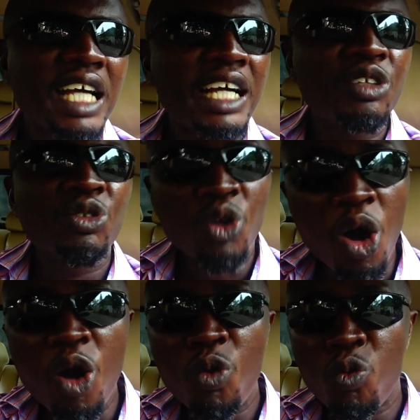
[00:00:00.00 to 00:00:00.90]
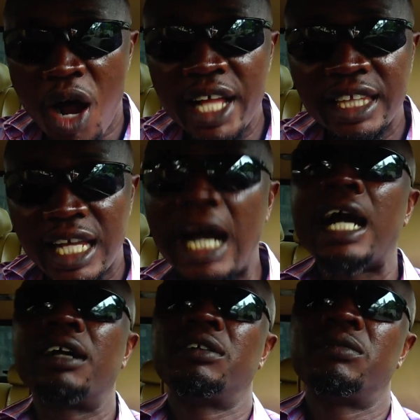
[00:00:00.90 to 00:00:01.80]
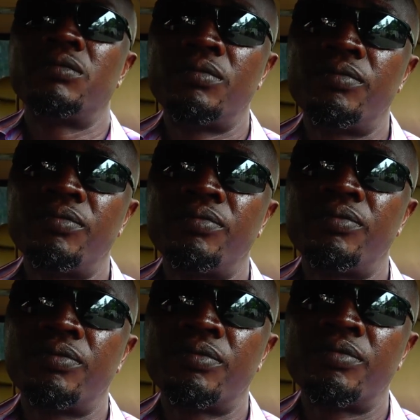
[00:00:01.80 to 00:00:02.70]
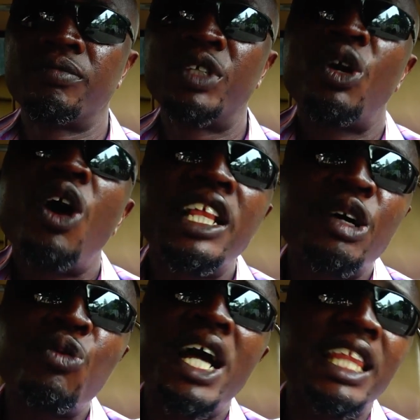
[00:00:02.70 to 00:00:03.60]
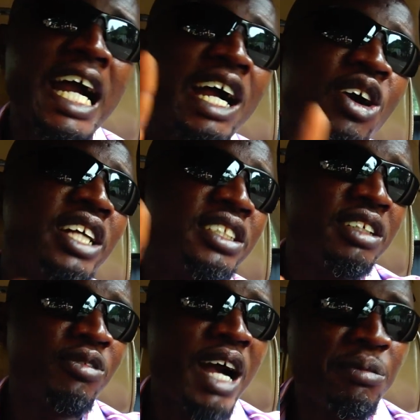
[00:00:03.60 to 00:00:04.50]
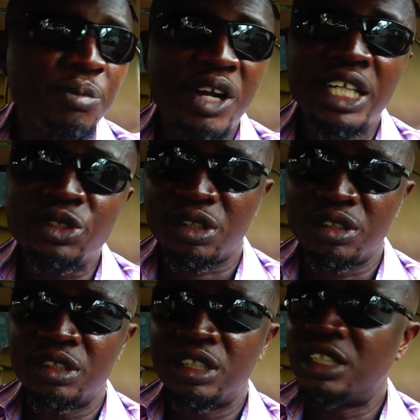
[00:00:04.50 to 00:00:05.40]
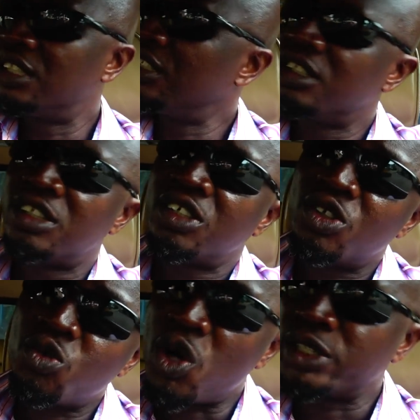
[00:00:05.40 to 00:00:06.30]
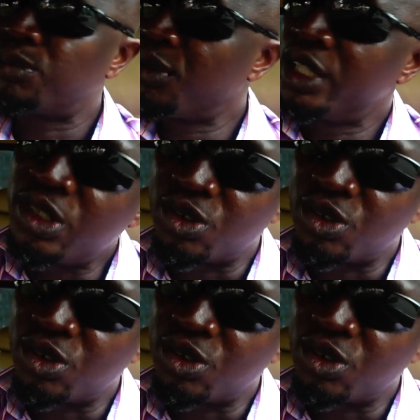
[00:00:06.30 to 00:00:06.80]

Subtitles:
like, no wonder. The only one that got the right pressure was pulling